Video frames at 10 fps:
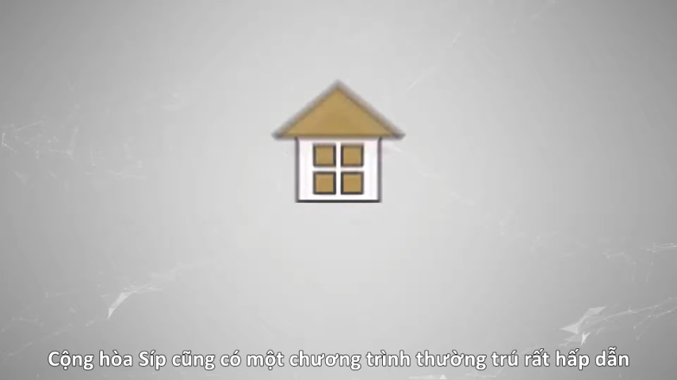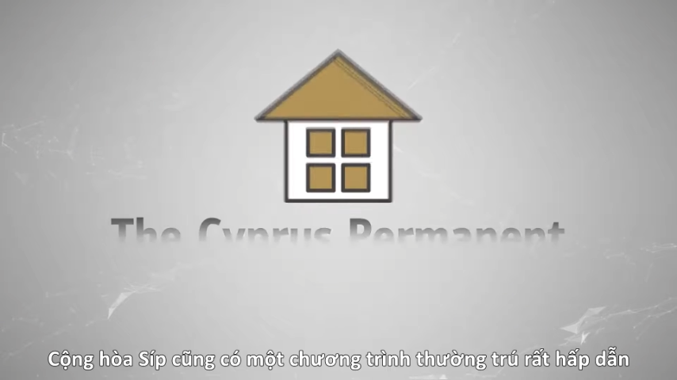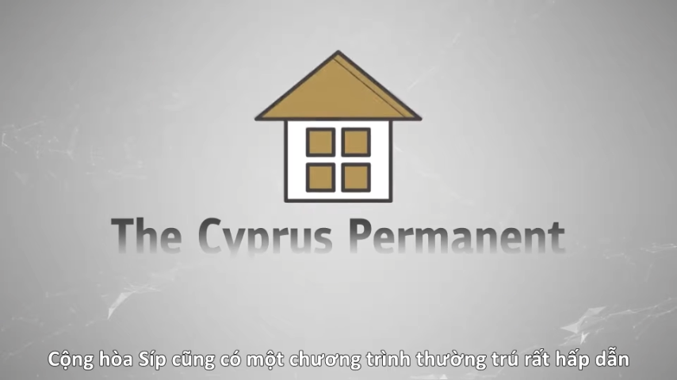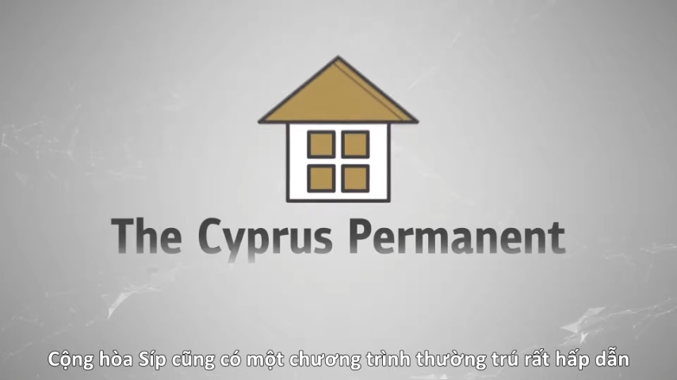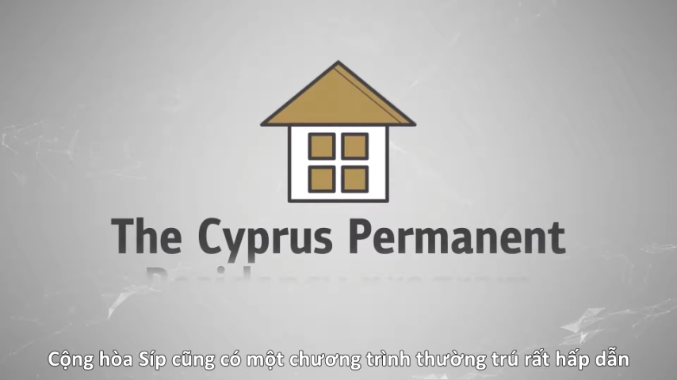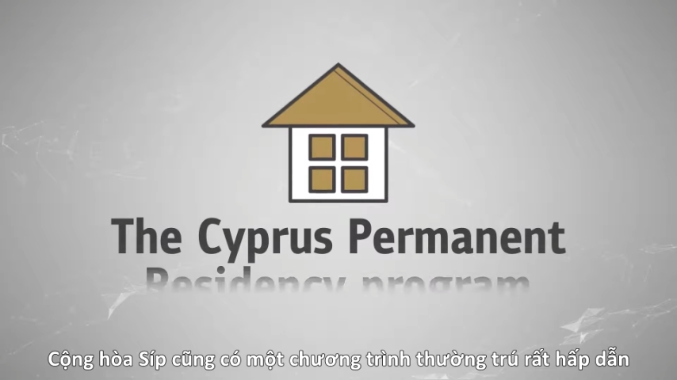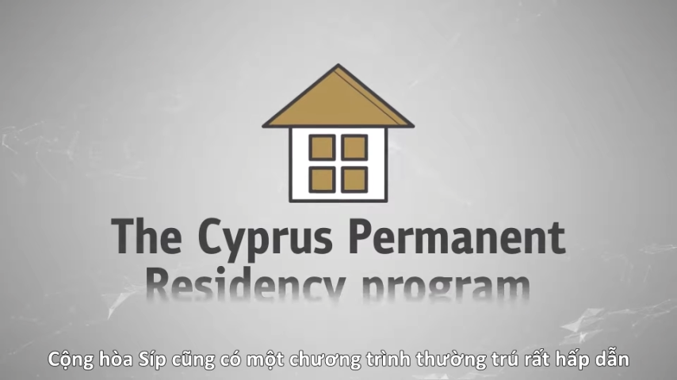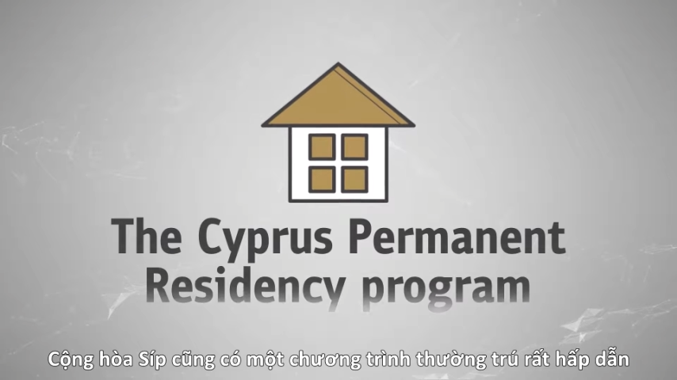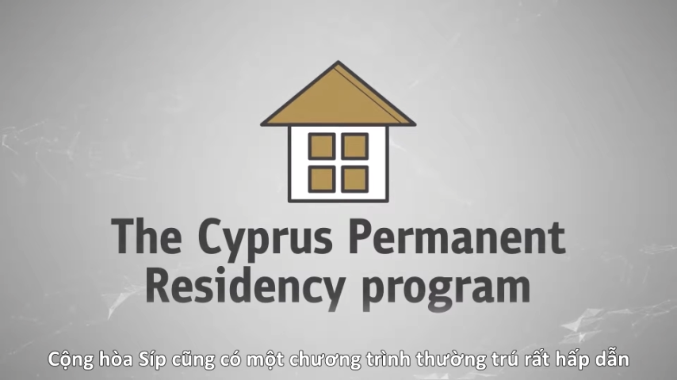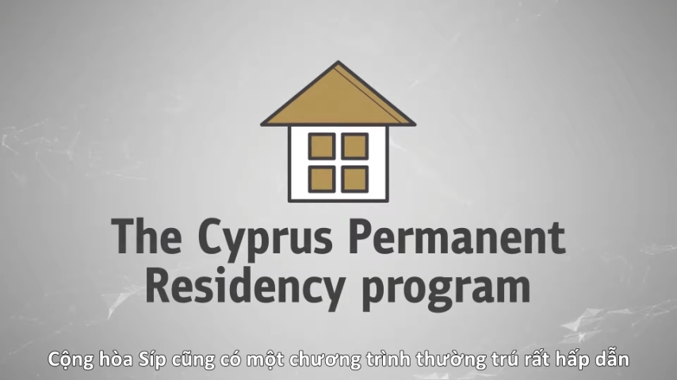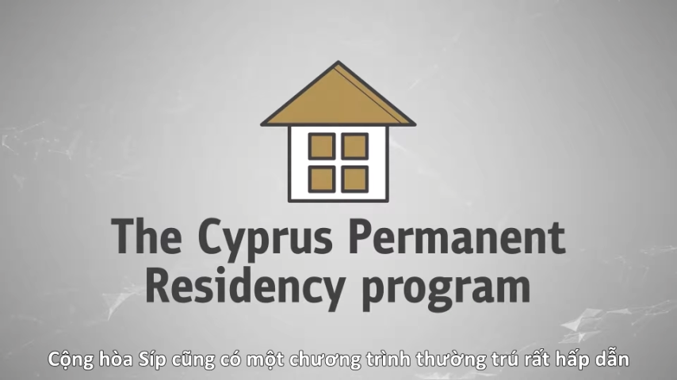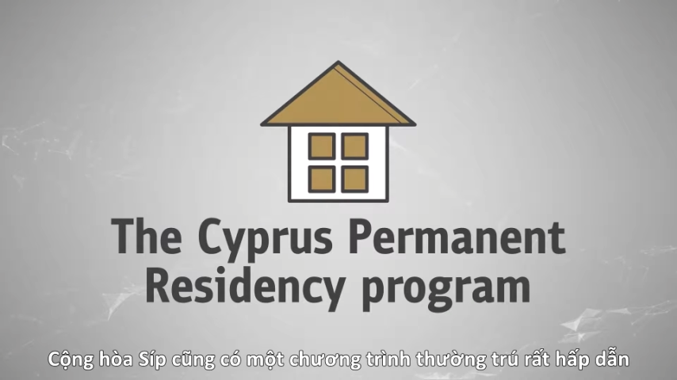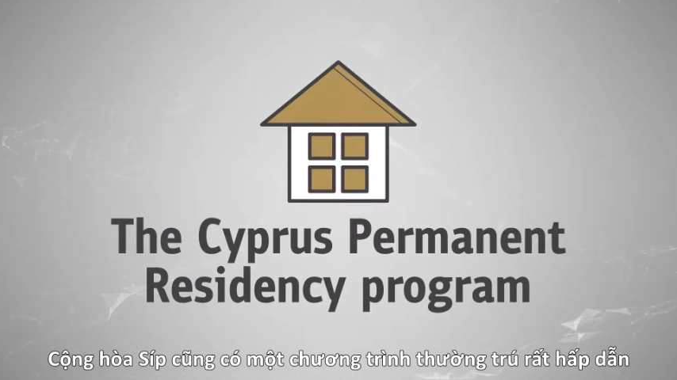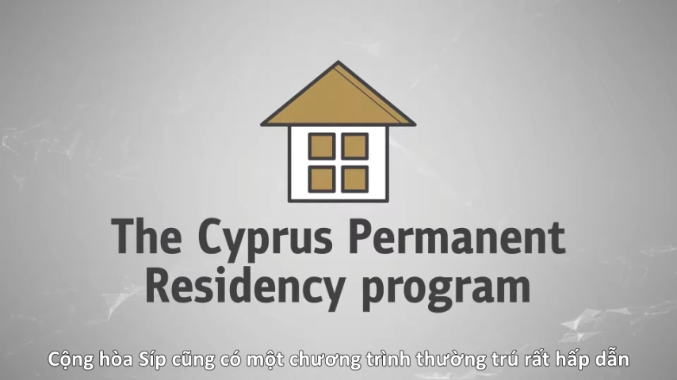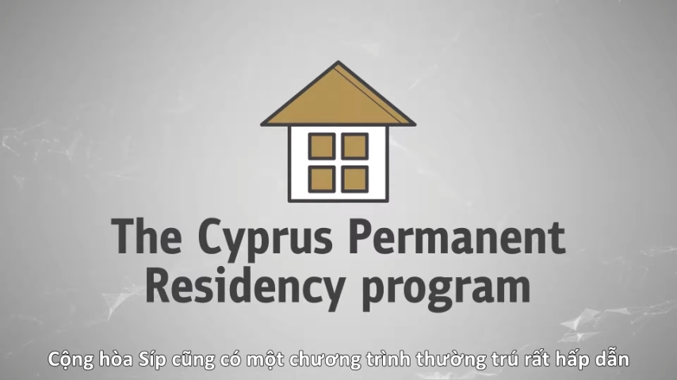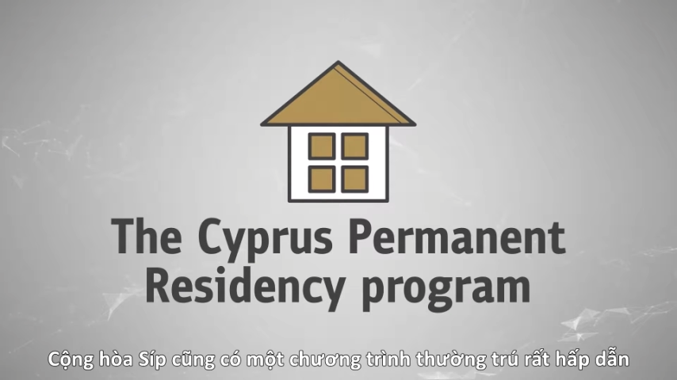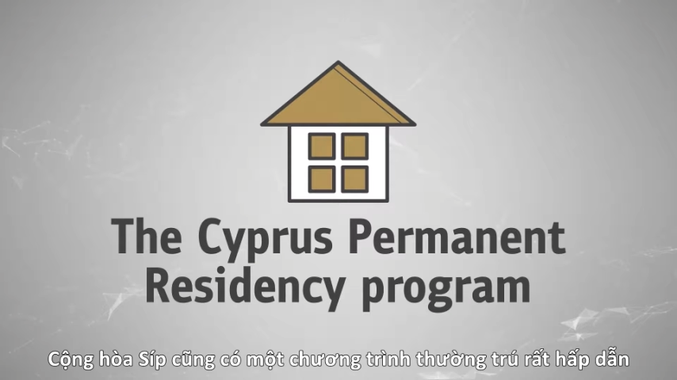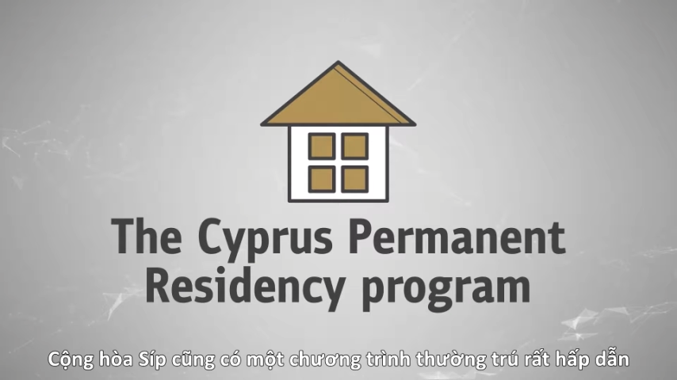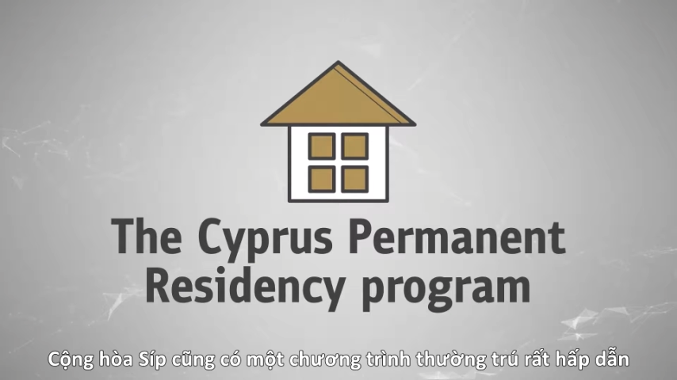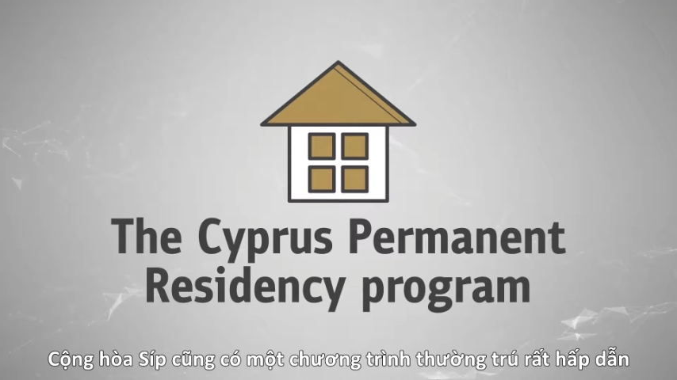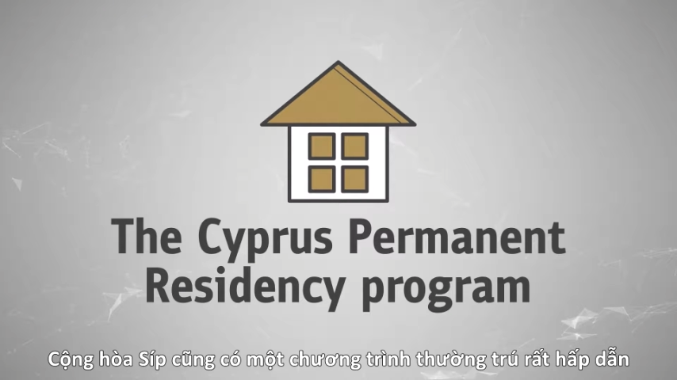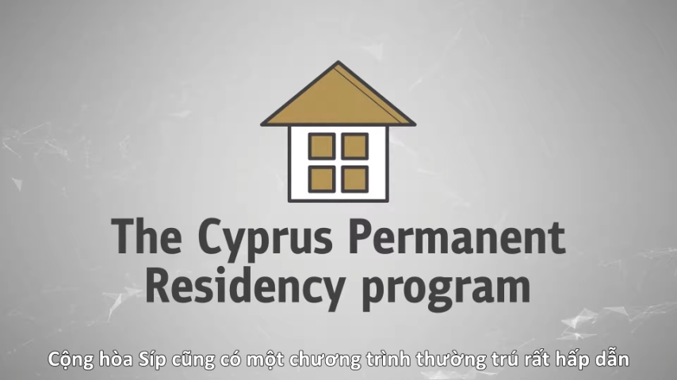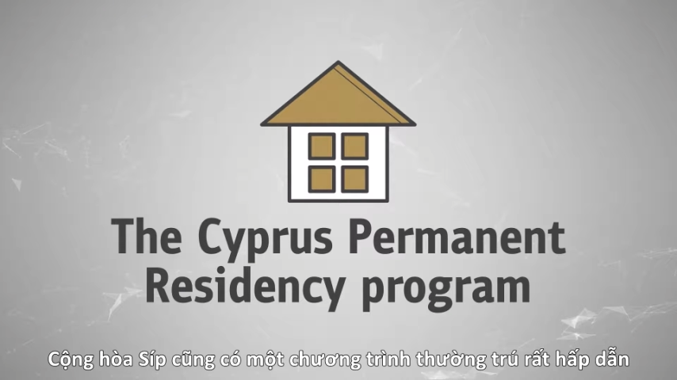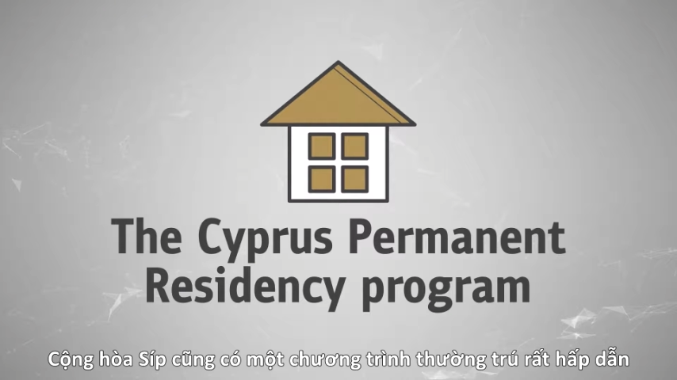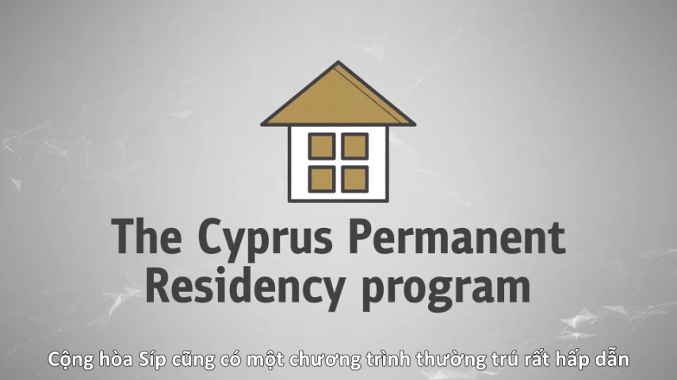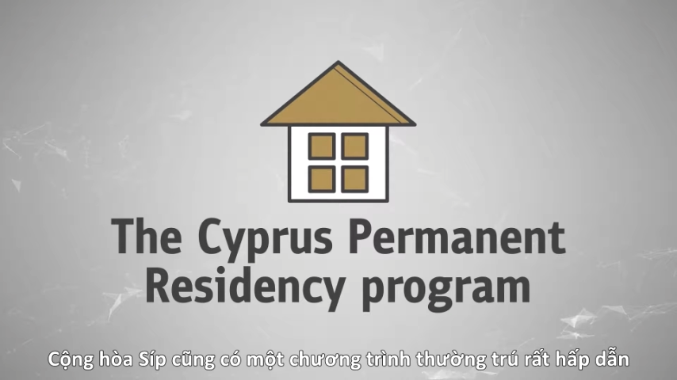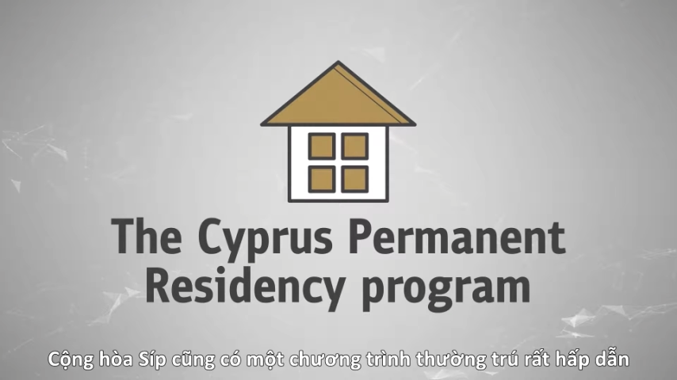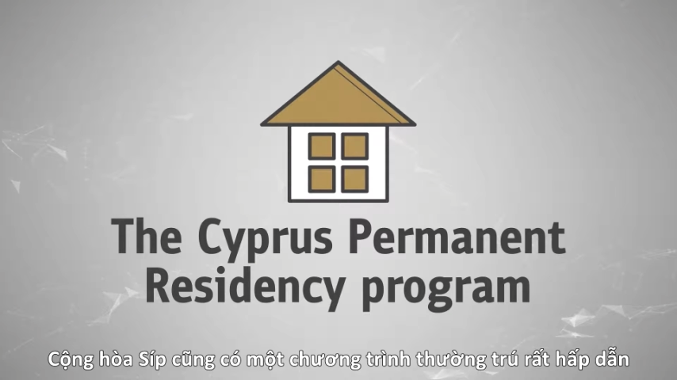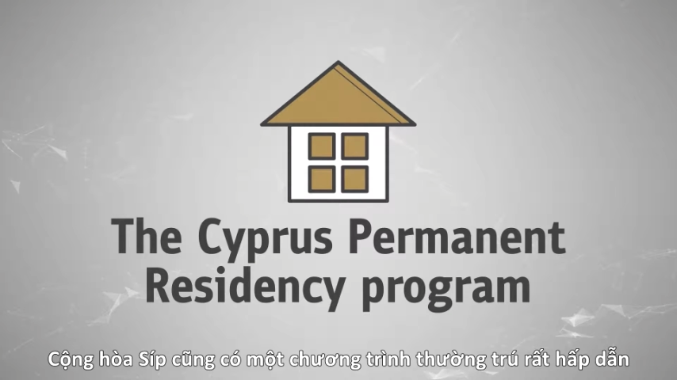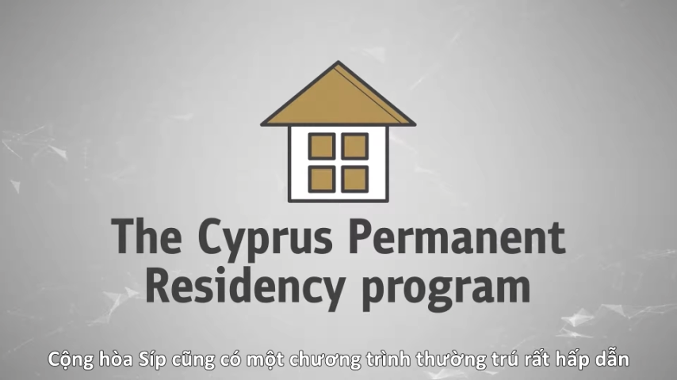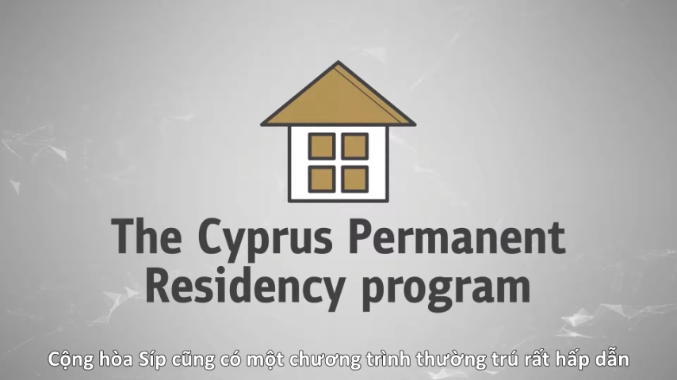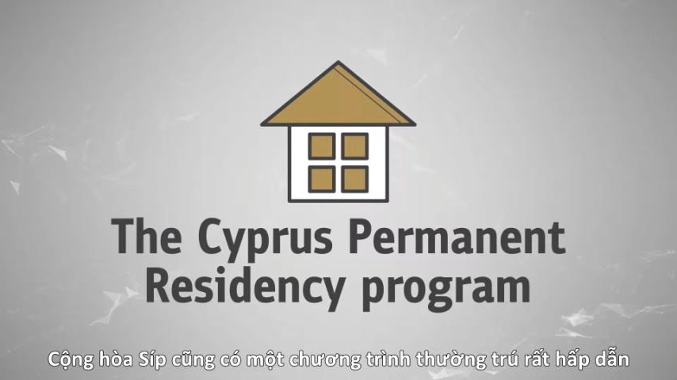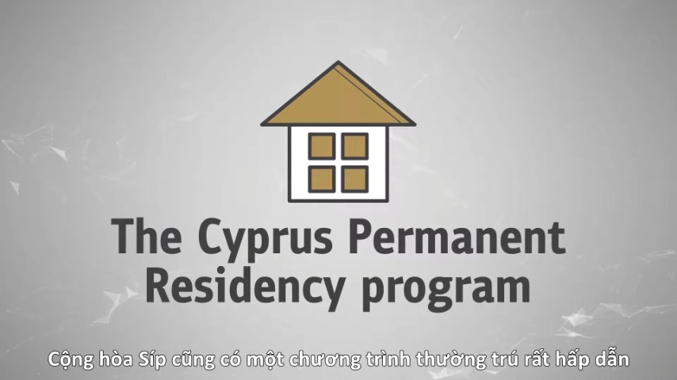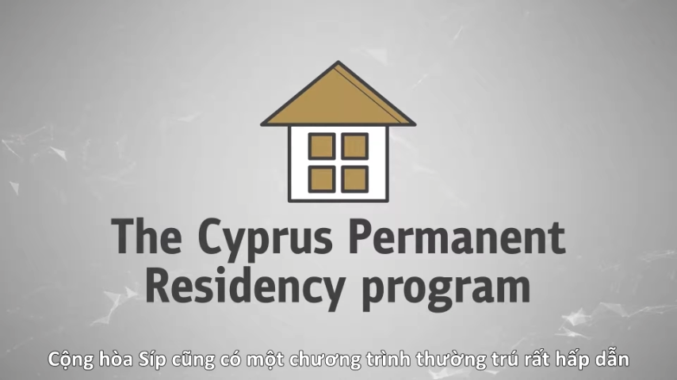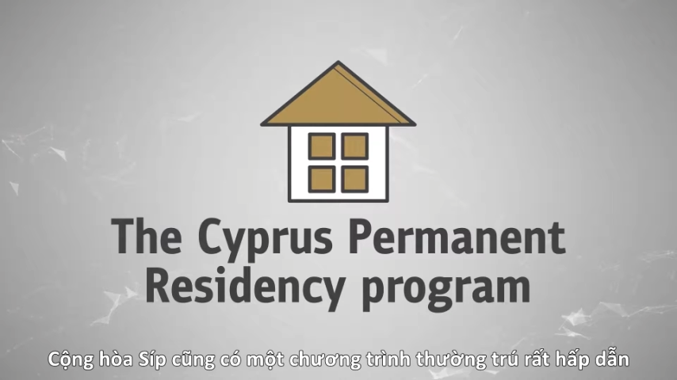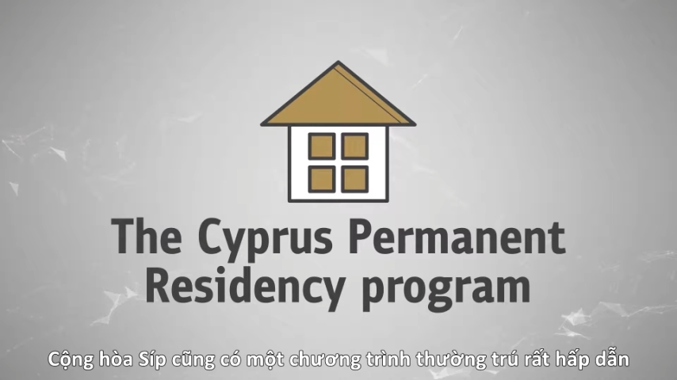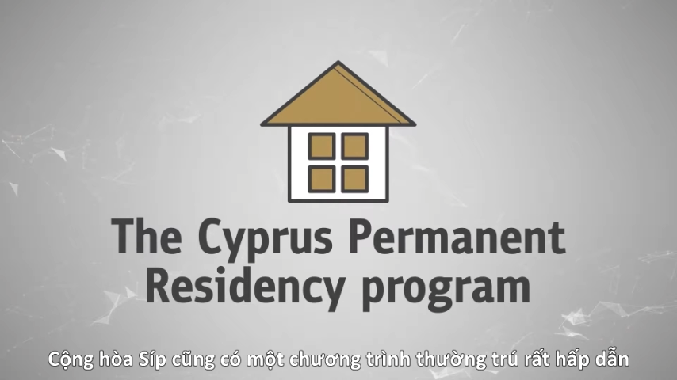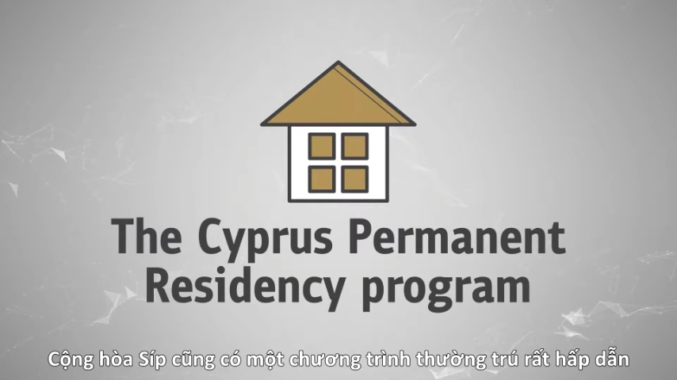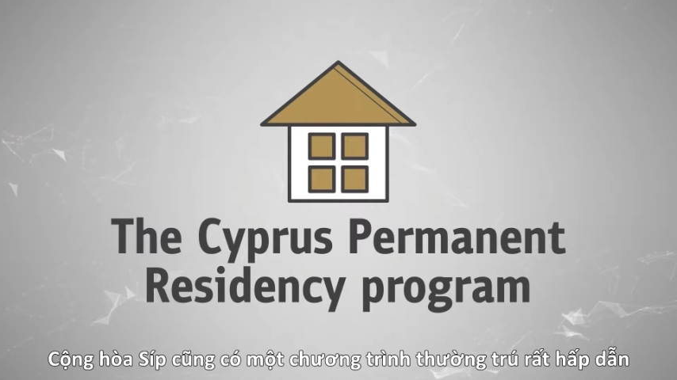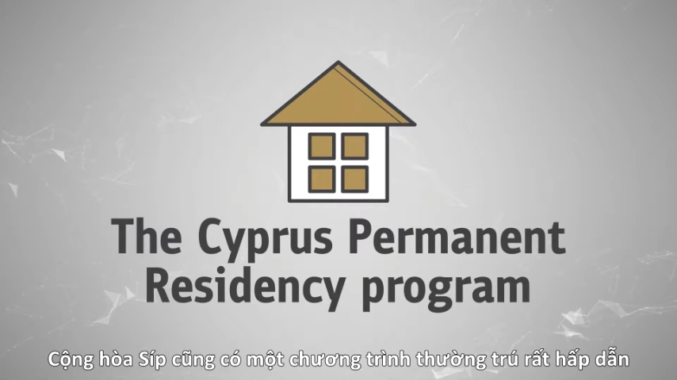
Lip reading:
Nobody's mouth can be seen.